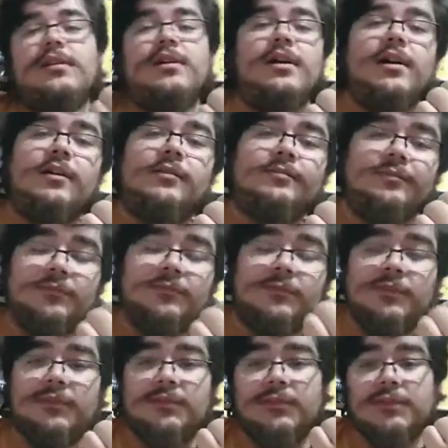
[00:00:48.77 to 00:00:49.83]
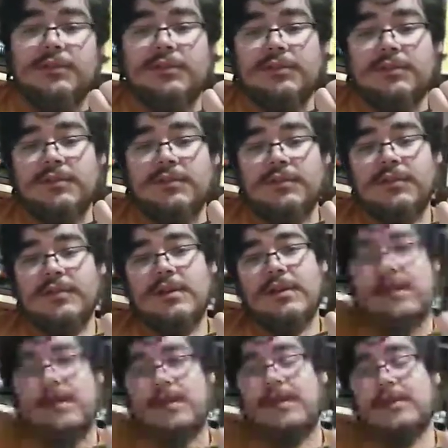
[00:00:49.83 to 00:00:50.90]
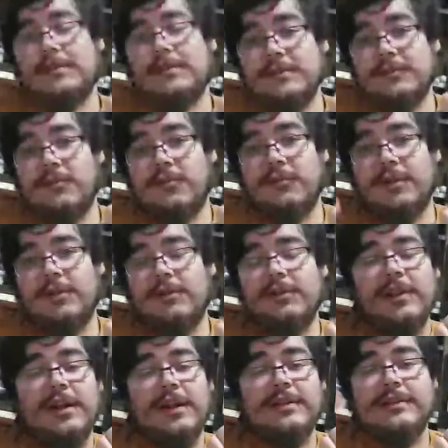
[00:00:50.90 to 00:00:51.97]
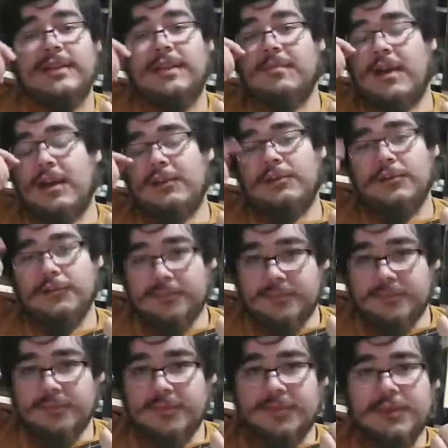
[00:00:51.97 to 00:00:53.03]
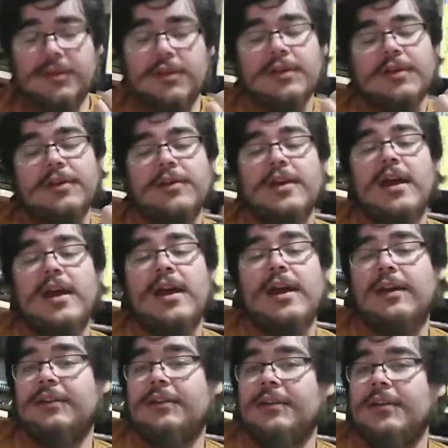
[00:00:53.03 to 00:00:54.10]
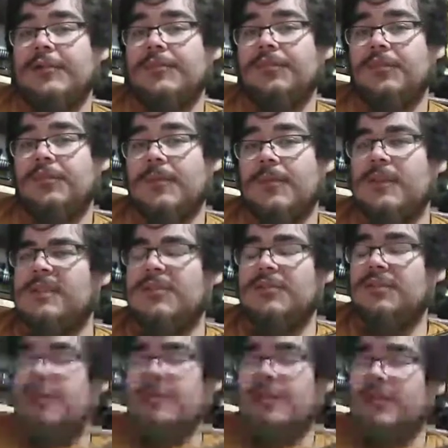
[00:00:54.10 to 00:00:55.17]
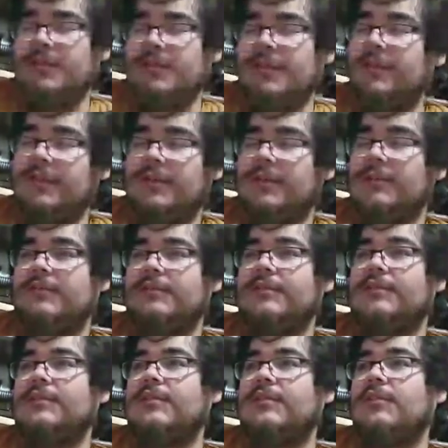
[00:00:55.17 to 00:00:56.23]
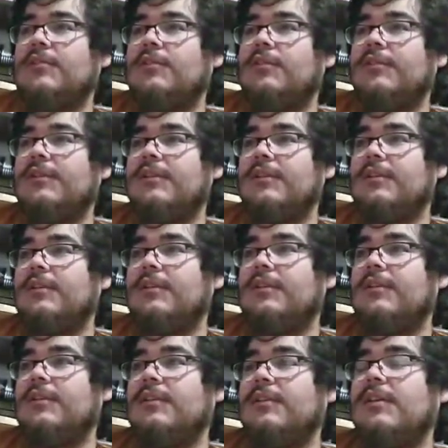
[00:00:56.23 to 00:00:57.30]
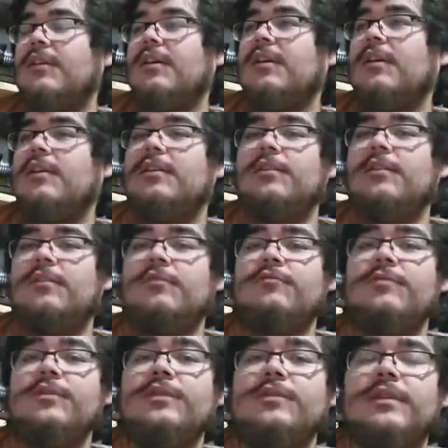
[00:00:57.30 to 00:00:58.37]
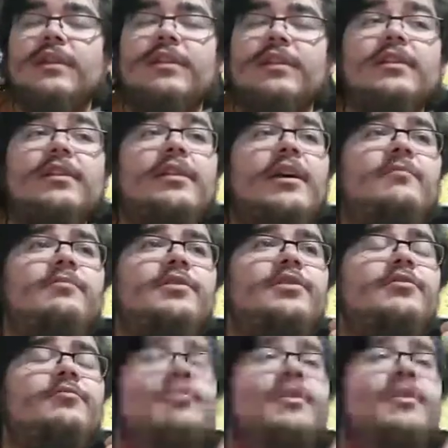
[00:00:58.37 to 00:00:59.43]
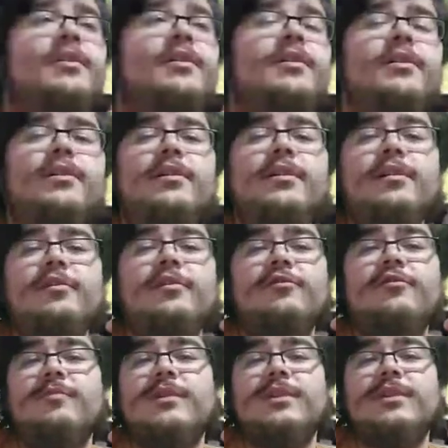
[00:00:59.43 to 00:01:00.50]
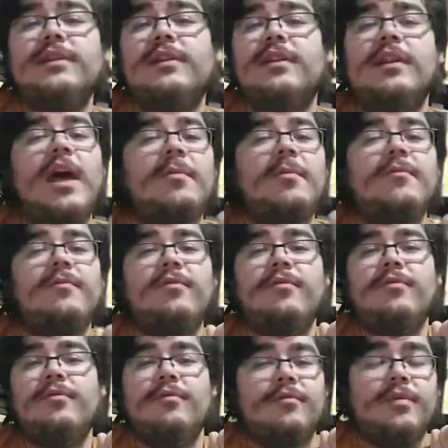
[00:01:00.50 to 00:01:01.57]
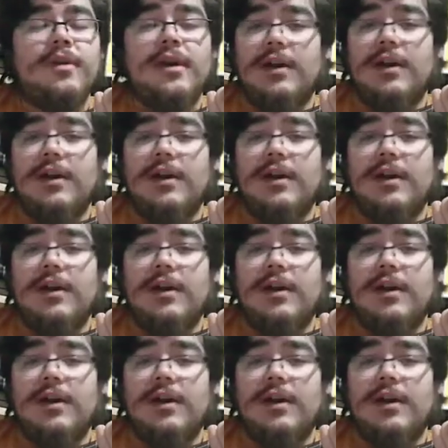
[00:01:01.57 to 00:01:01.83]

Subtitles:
Um, I like this chord here, nice D minor, and because I was thinking of what's a song called? You must think that I'm stupid. You must think that I'm a fool.